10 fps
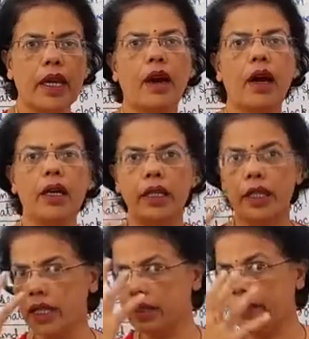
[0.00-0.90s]

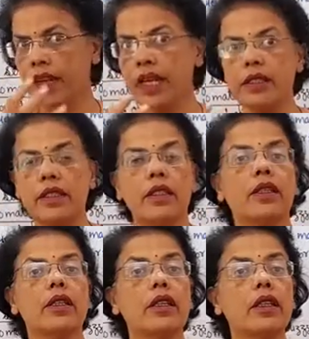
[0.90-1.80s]
his face
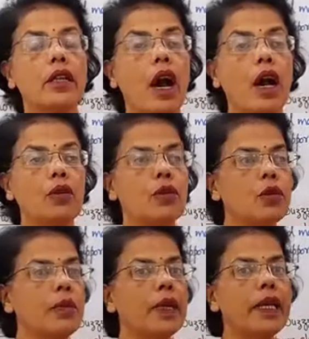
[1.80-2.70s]
turned out to
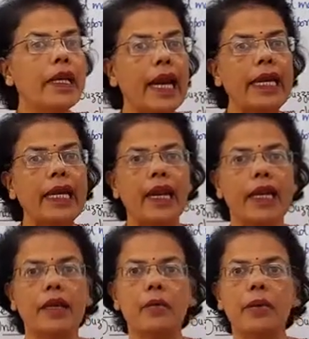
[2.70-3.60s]
be red
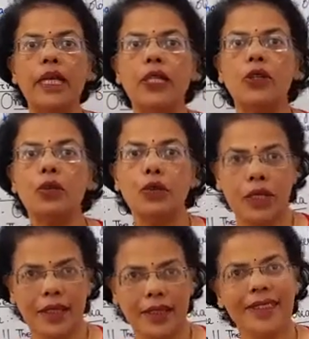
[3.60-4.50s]
like beetroot,
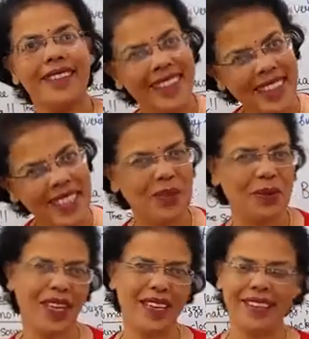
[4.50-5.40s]
this
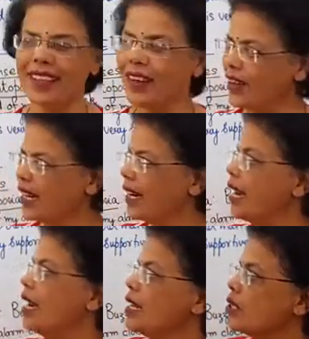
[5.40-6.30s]
way. Alright.
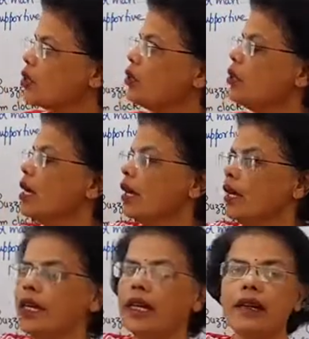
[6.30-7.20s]
So
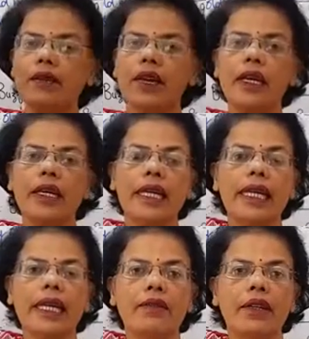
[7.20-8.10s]
here we are
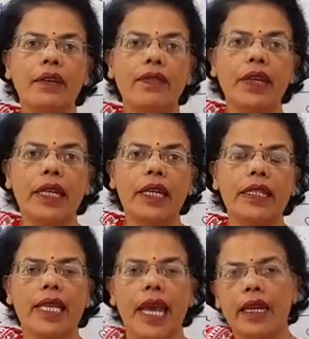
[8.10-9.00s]
dealing with the feelings
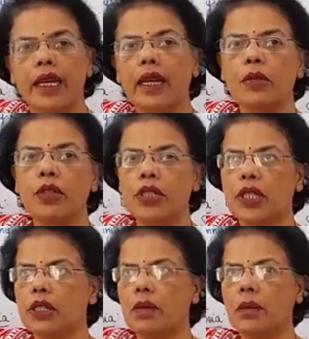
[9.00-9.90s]
and emotions,
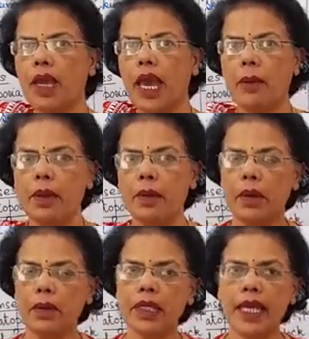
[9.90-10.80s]
maybe happy,
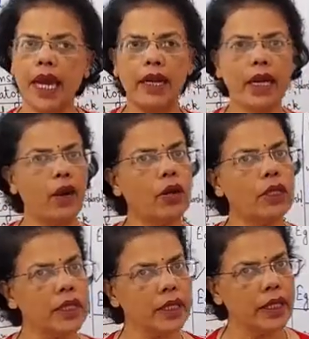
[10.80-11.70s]
maybe sad and all
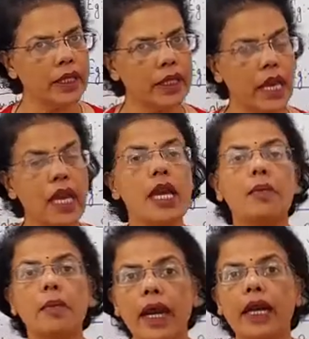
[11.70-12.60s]
these things.
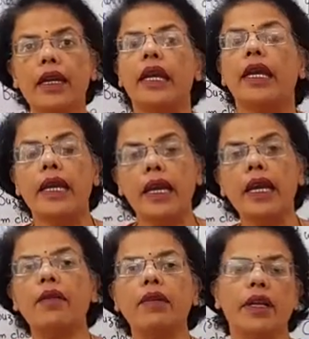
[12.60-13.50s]
But here I
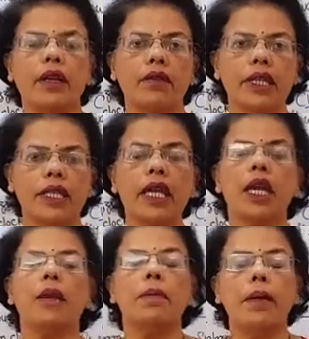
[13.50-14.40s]
will request,
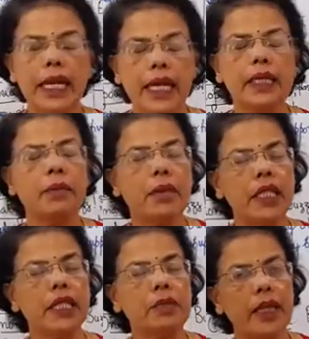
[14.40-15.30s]

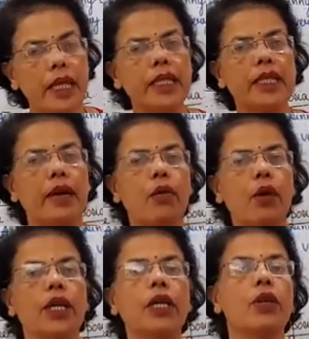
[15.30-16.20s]
please avoid
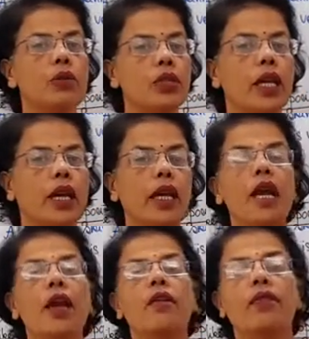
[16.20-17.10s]
using
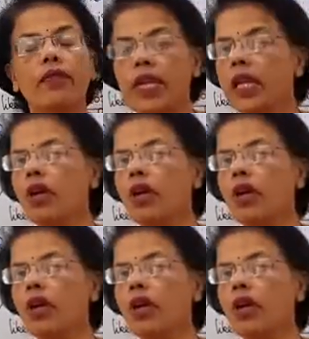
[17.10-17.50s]
very